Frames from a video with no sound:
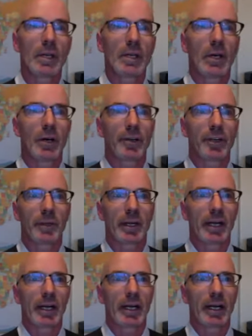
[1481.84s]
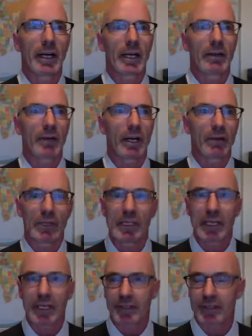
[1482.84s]
Oh, Dermot, I, I, I really
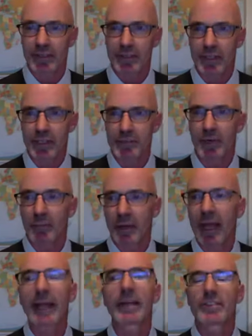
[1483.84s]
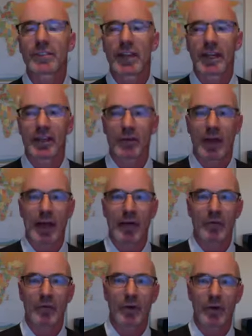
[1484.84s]
like this six-month package that you have.
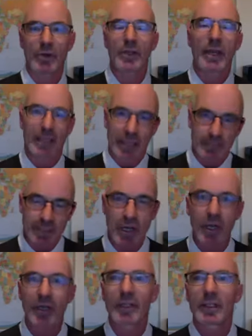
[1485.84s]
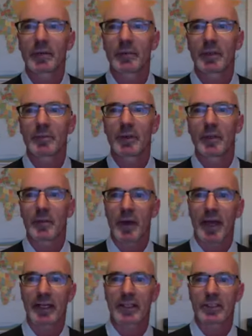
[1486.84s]
Okay, let me talk a little bit about the
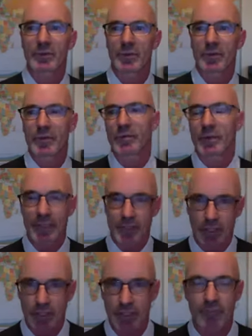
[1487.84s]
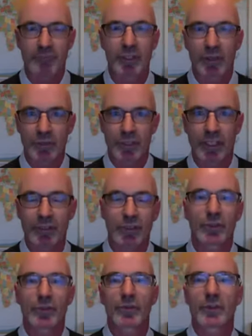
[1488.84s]
package with you. And I talk, you know, take
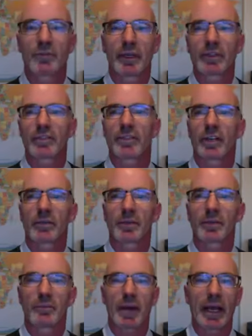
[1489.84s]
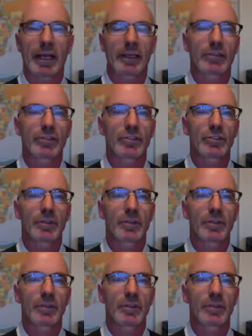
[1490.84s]
two or three minutes, talk about the package.